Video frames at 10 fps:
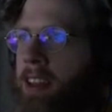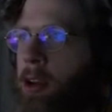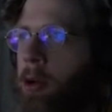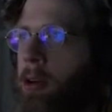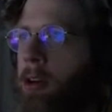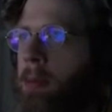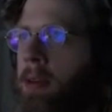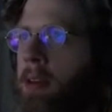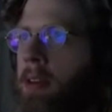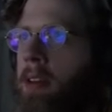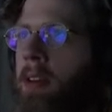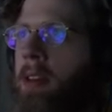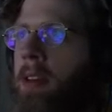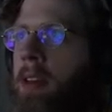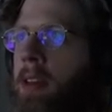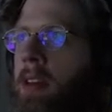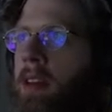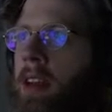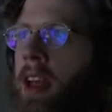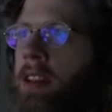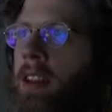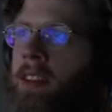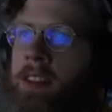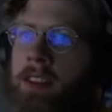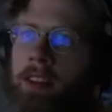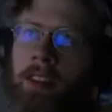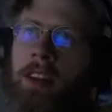Corp. And then, you